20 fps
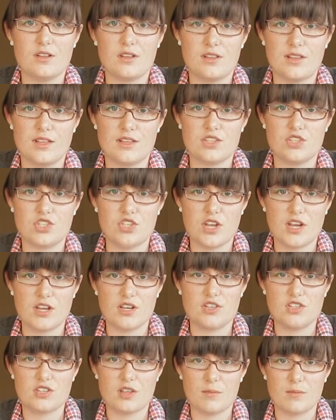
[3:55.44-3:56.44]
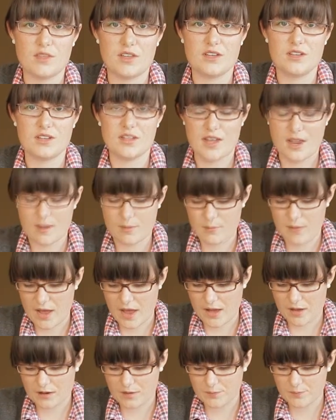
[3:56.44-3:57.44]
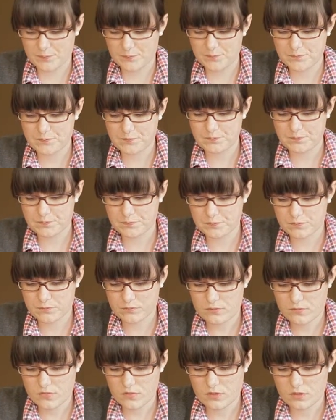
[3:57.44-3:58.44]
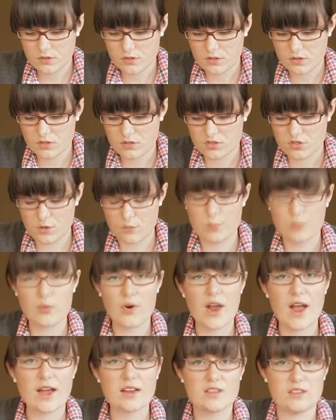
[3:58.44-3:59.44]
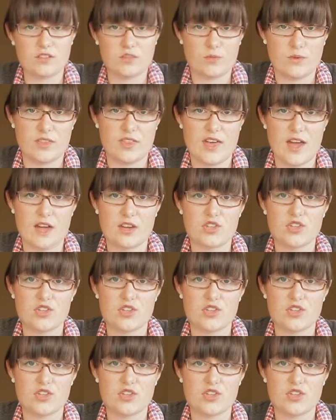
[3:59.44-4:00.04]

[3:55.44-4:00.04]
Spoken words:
Let's change something to get it back. So practice with that.